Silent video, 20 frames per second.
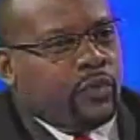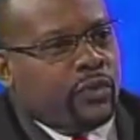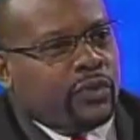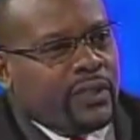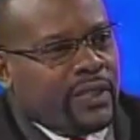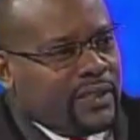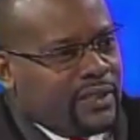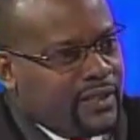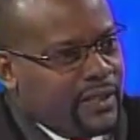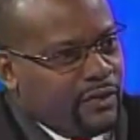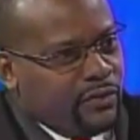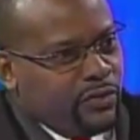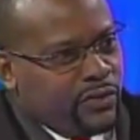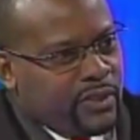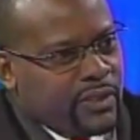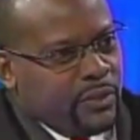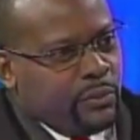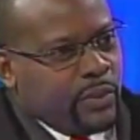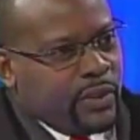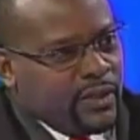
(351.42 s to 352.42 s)
are
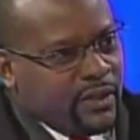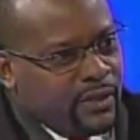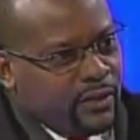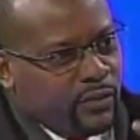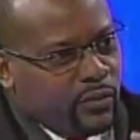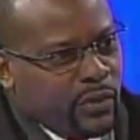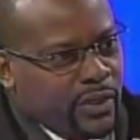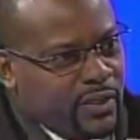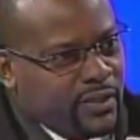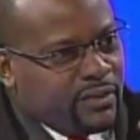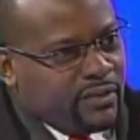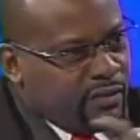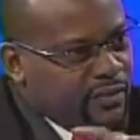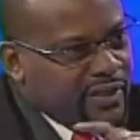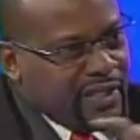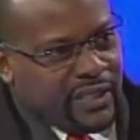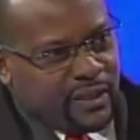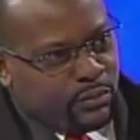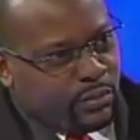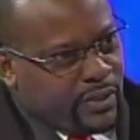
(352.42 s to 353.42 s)
stereotypical ways of
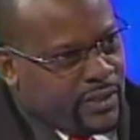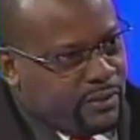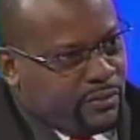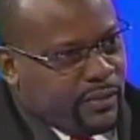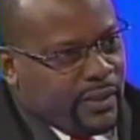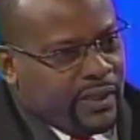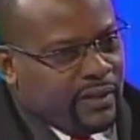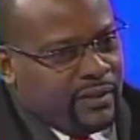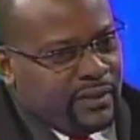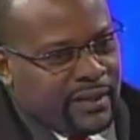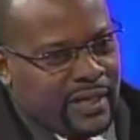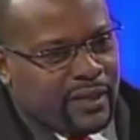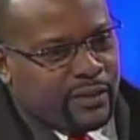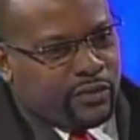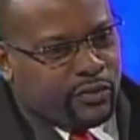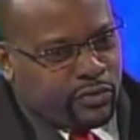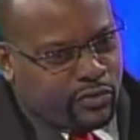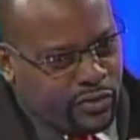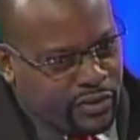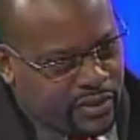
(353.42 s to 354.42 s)
labeling men, that you
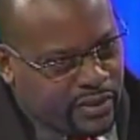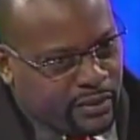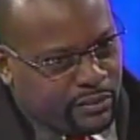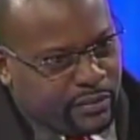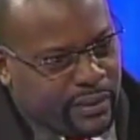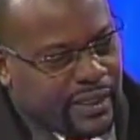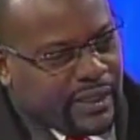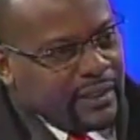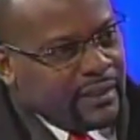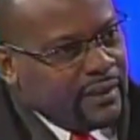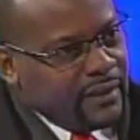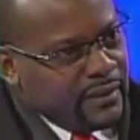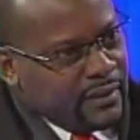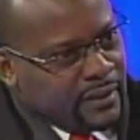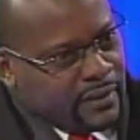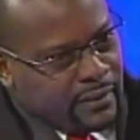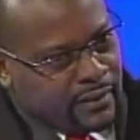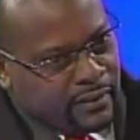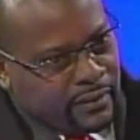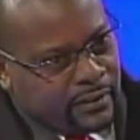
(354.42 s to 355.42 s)
treat them badly,
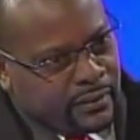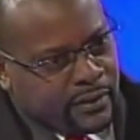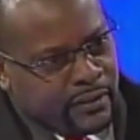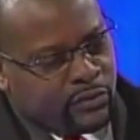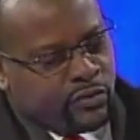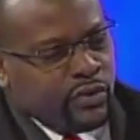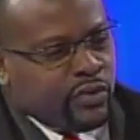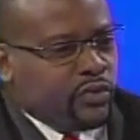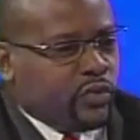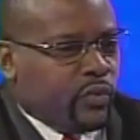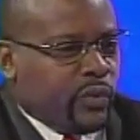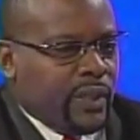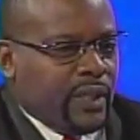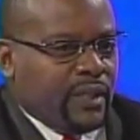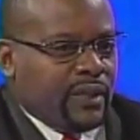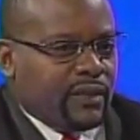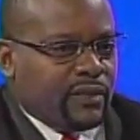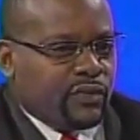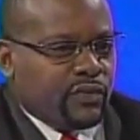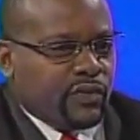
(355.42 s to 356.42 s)
they treat you well,
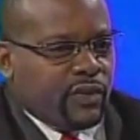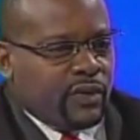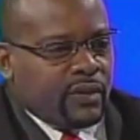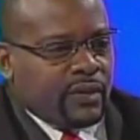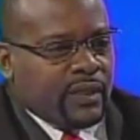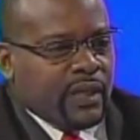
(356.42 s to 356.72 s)
and so on.